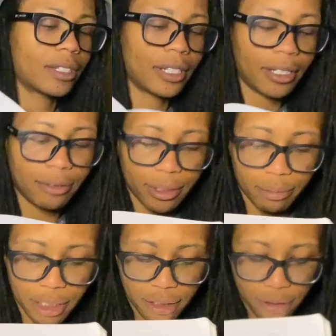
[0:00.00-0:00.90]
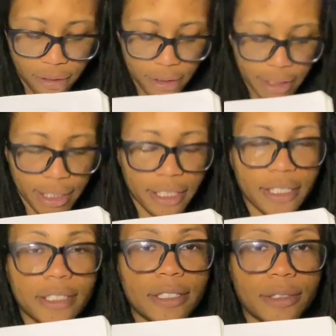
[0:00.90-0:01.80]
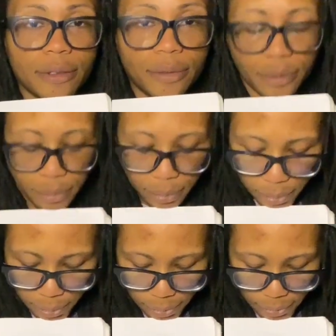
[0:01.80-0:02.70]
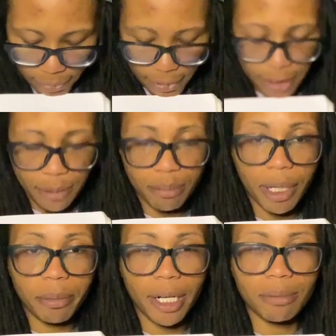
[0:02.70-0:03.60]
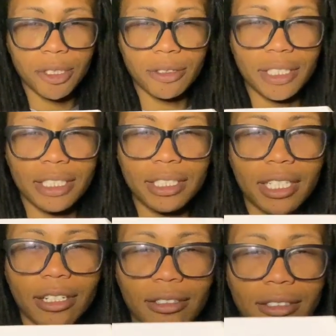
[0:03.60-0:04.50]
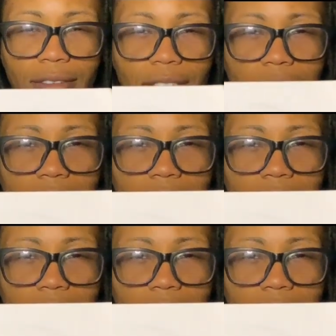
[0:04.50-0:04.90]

That was me. Oh, look at this. My mom drew this. I don't know if you can